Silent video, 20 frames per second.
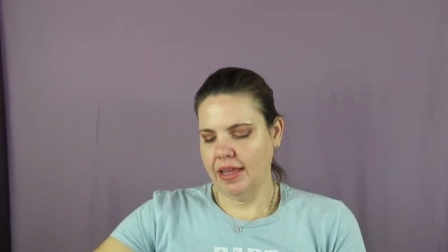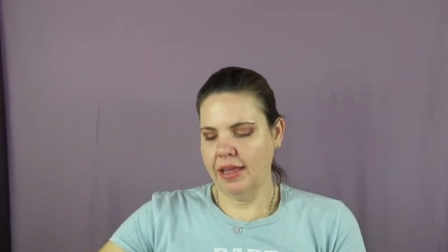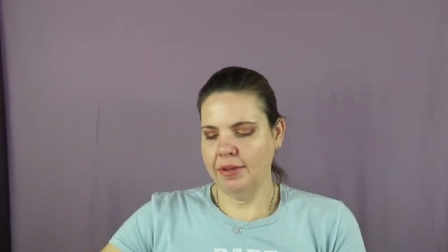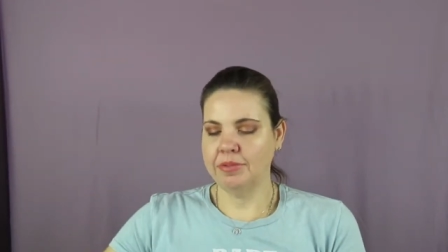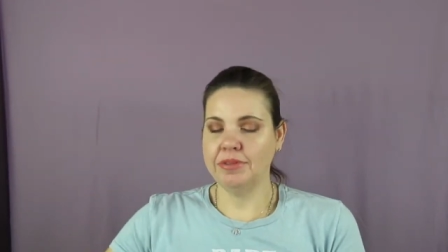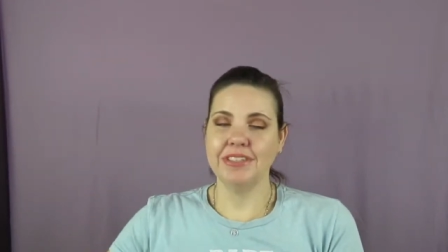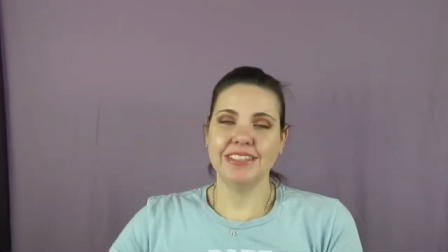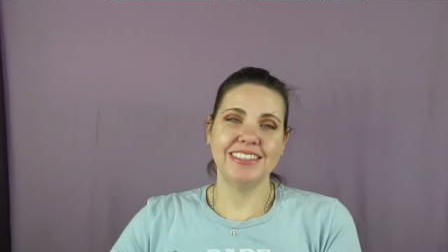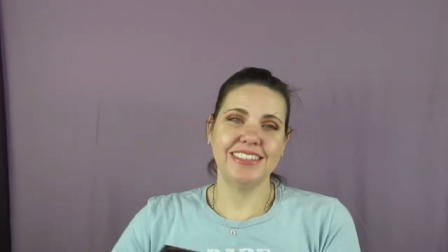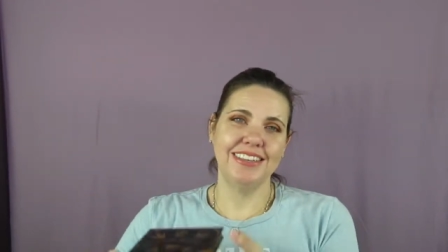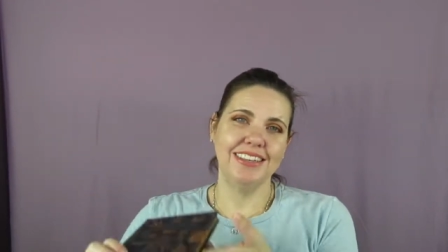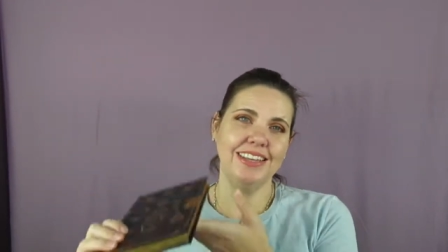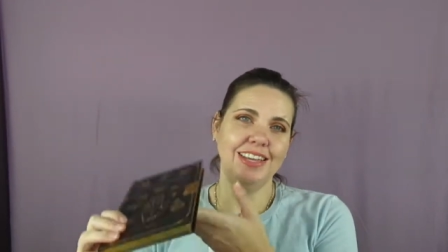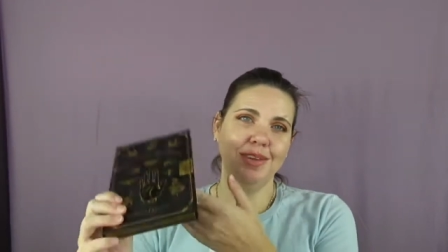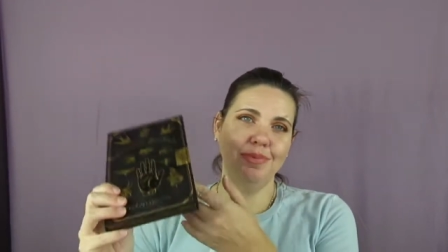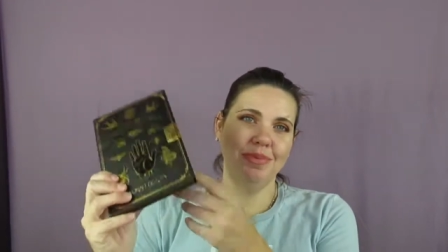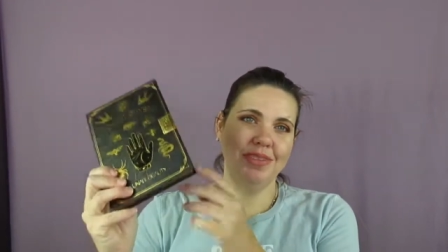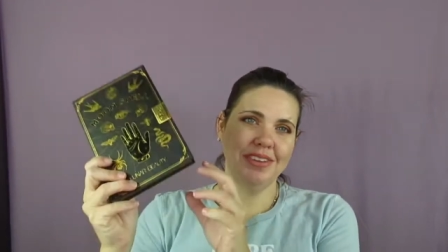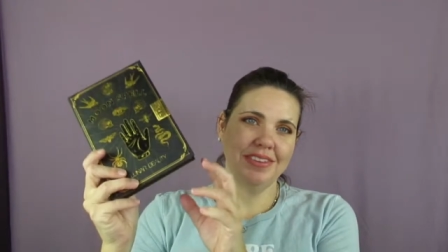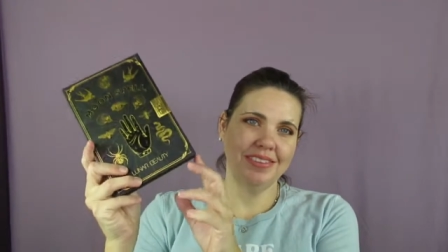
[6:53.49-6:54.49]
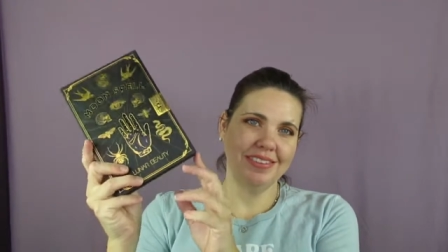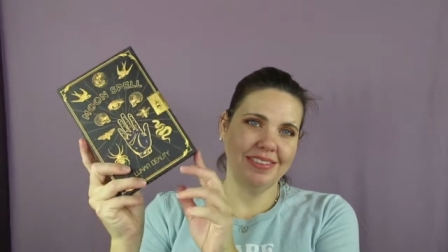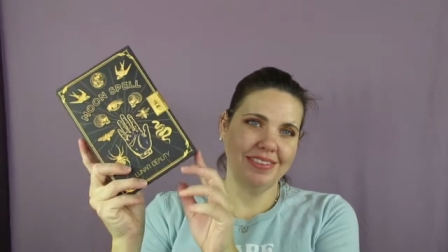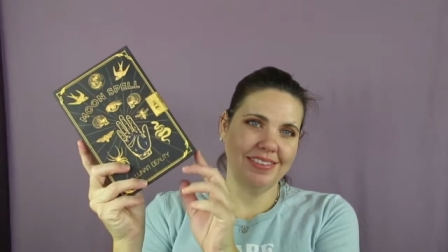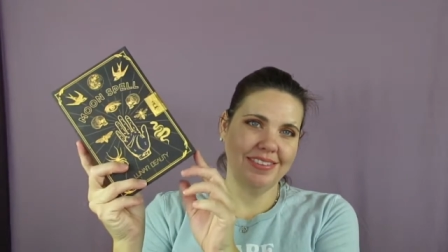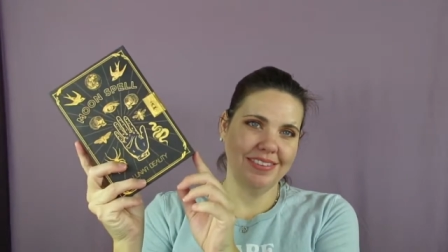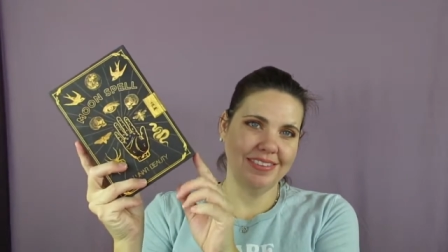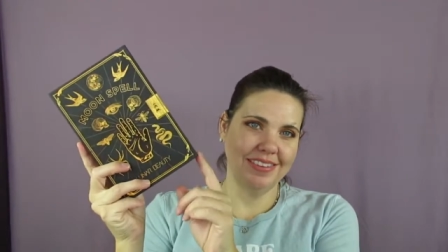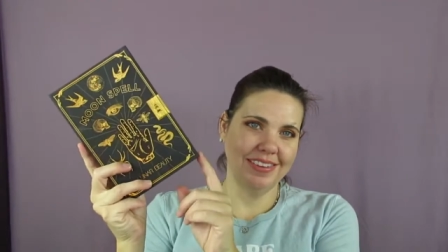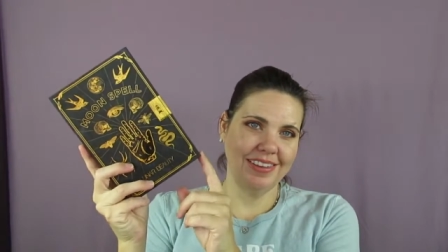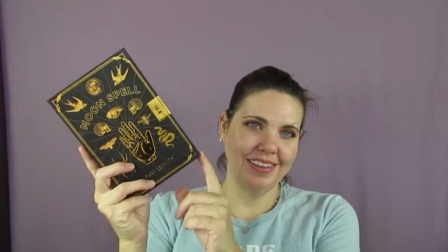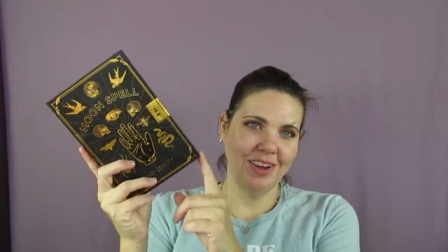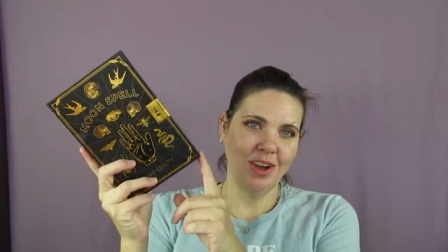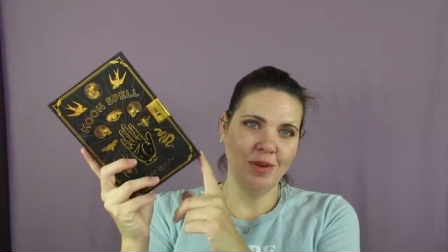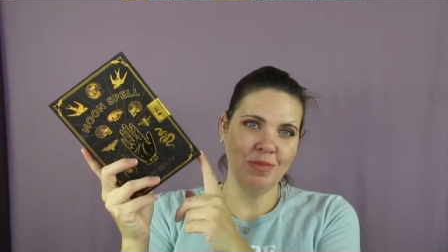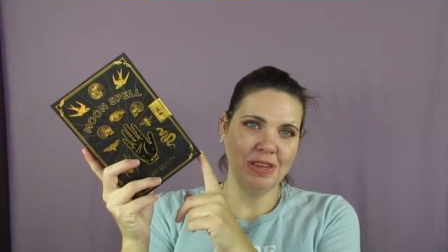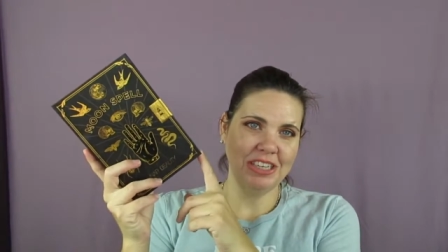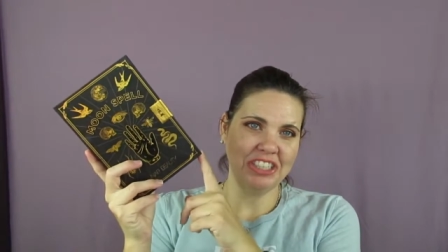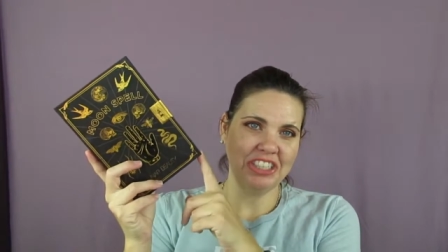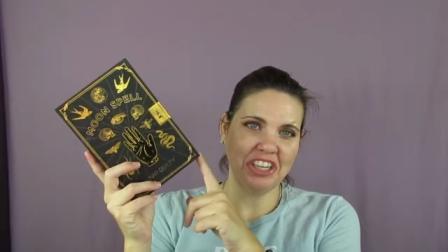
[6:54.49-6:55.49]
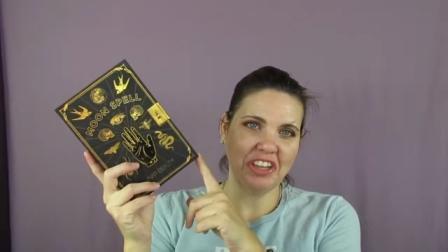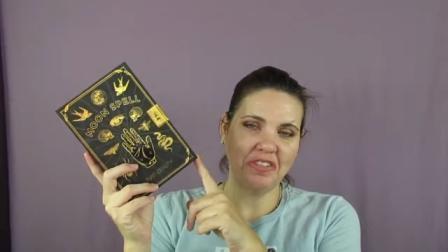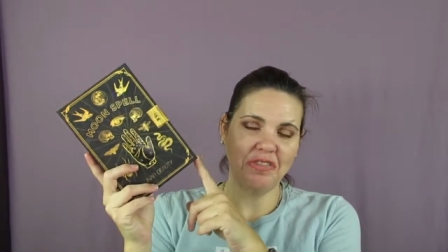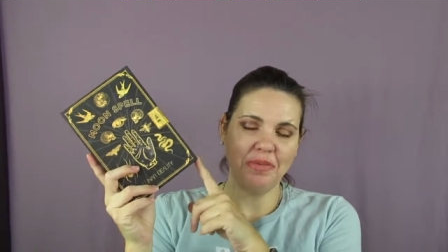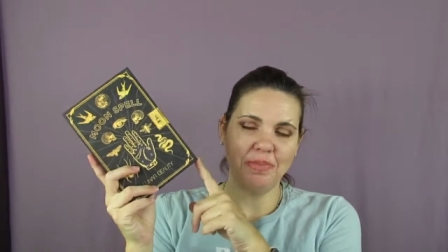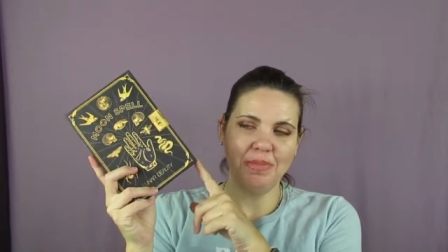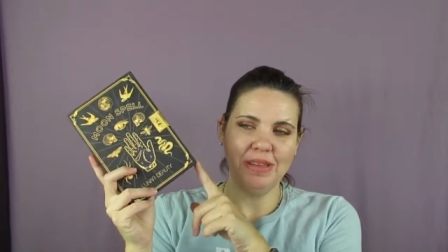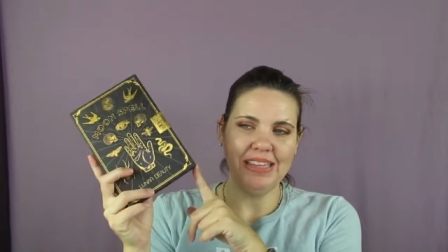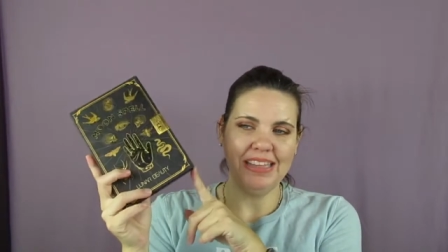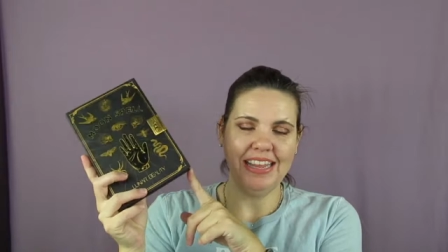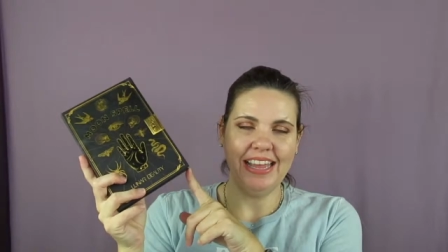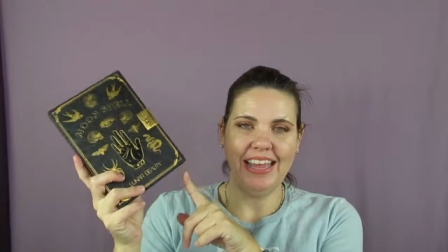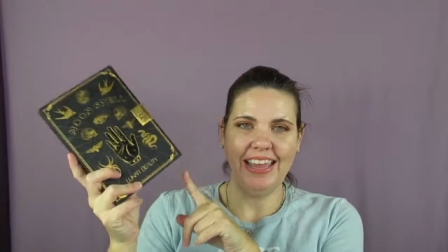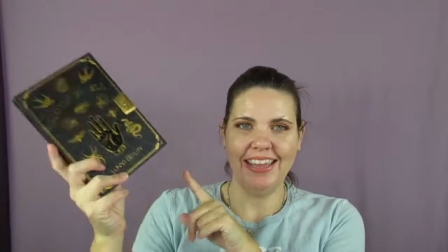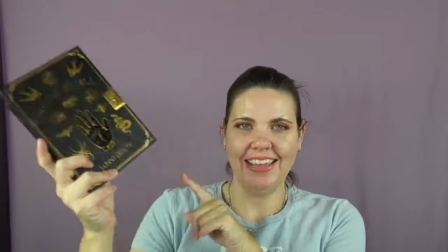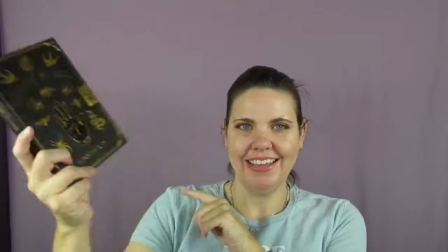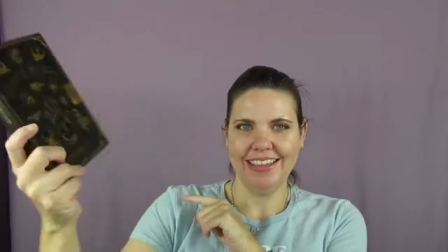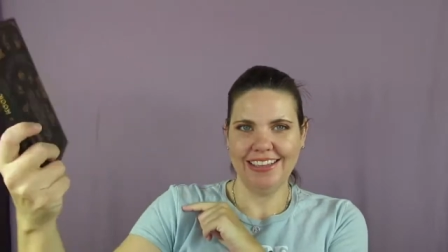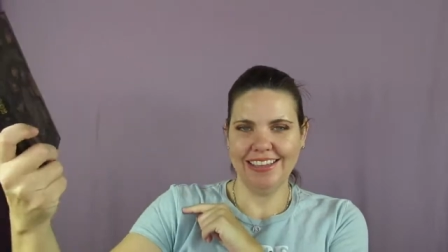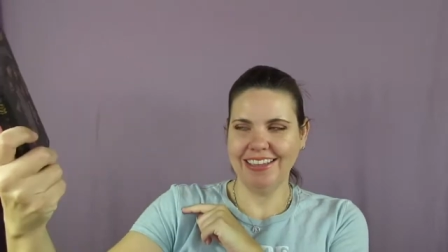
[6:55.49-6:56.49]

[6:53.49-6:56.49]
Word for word: I'm just gonna keep this on my shelf and be like,